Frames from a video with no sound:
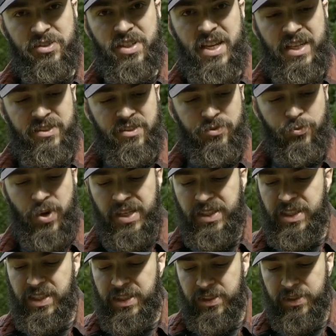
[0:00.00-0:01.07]
slings
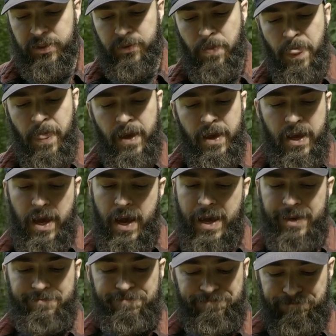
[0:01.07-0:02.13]
when needed.
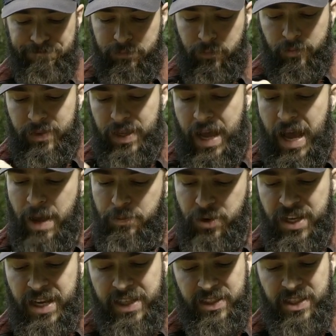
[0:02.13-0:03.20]
I
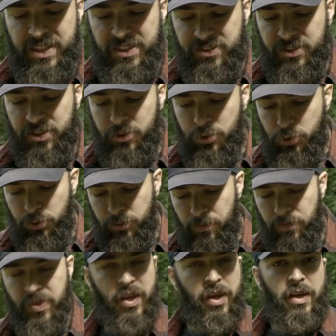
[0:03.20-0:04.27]
bring at least 2.
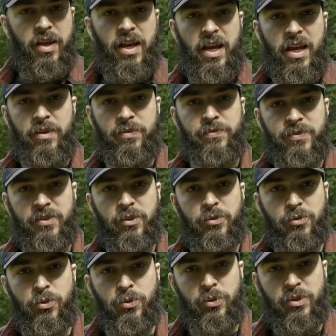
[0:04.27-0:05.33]
If the
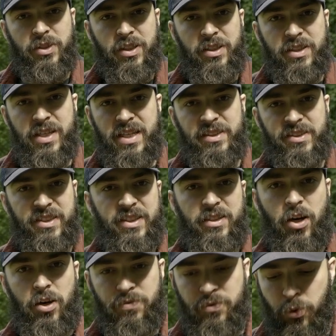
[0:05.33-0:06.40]
route needs it,
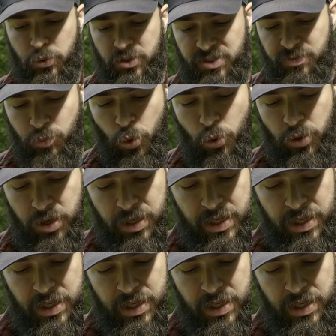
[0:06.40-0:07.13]
of course more.